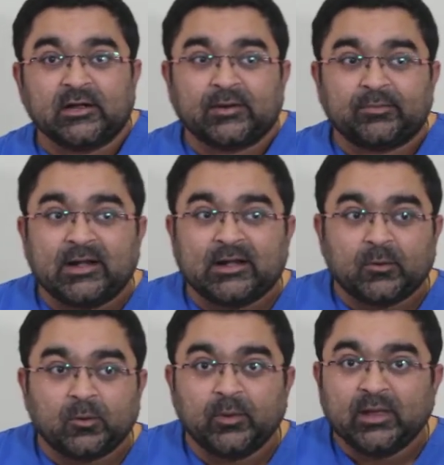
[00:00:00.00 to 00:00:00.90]
But
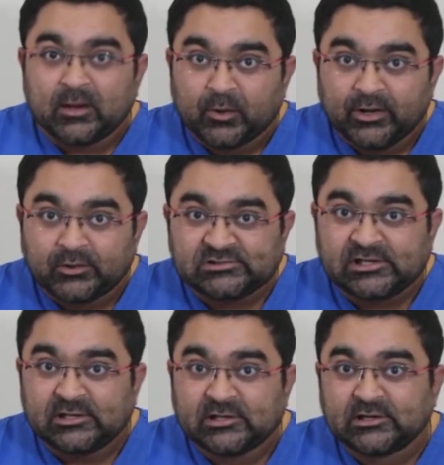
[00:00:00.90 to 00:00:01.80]
we are going to
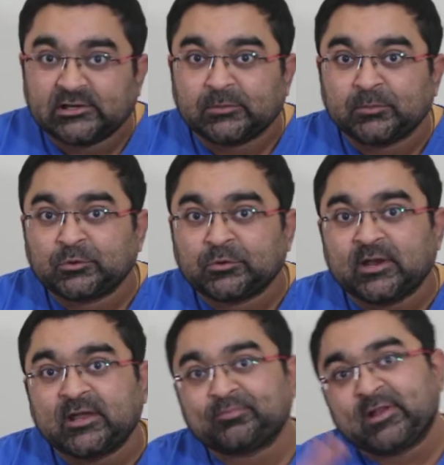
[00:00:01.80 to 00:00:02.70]
see the more
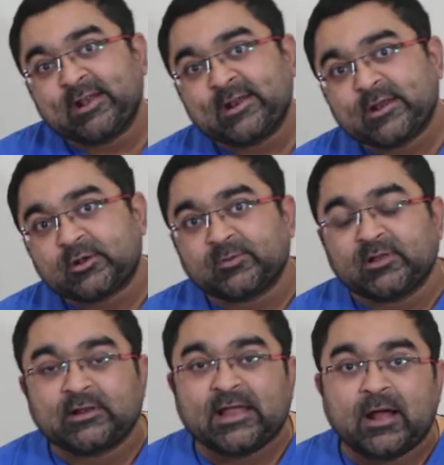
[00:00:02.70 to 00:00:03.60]
applied anatomy.
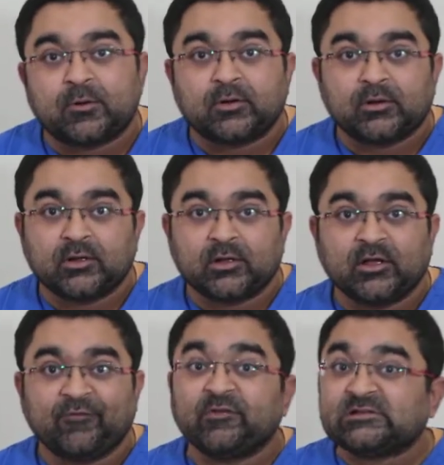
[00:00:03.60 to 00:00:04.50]
Now
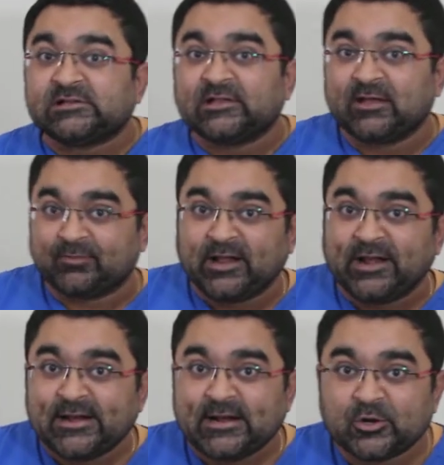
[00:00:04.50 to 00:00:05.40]
if we see the applied
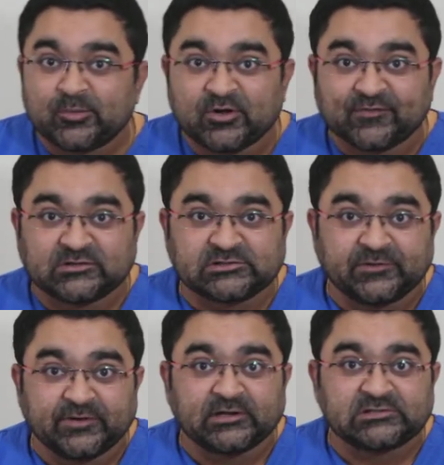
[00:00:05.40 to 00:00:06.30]
anatomy of the
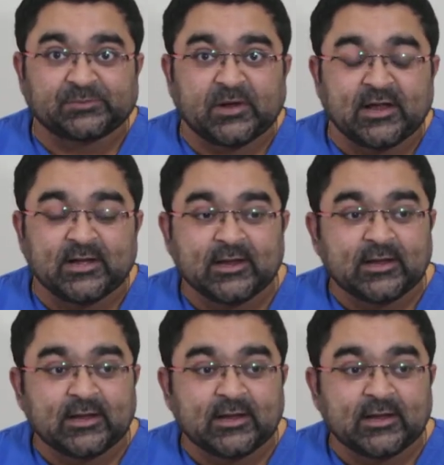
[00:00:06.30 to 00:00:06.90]
cervical spine